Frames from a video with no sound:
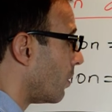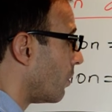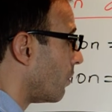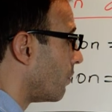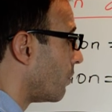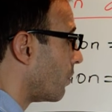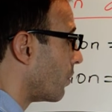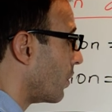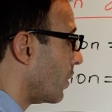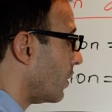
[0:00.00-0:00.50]

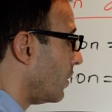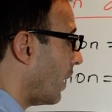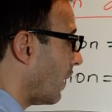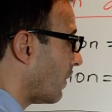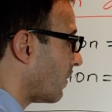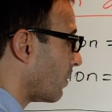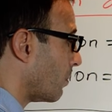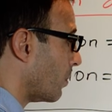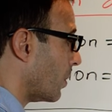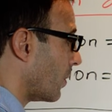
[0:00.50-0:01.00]
for the
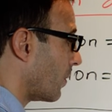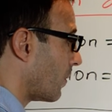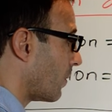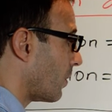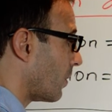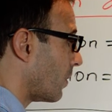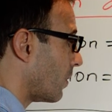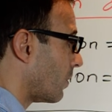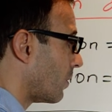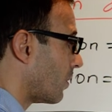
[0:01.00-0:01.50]
decimals.
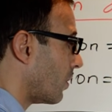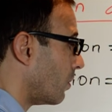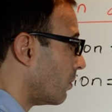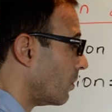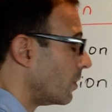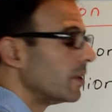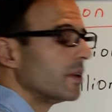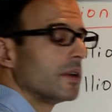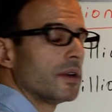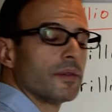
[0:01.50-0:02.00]
So,
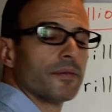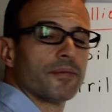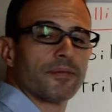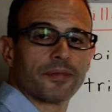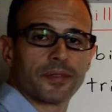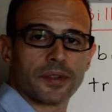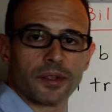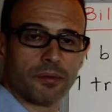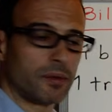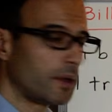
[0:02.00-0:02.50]

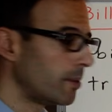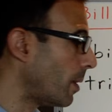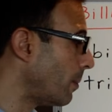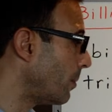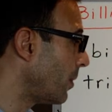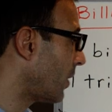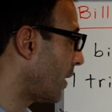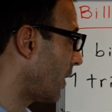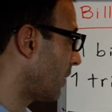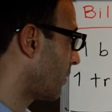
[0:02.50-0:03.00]

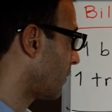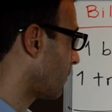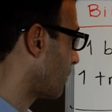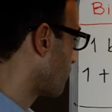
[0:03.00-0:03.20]
remember that.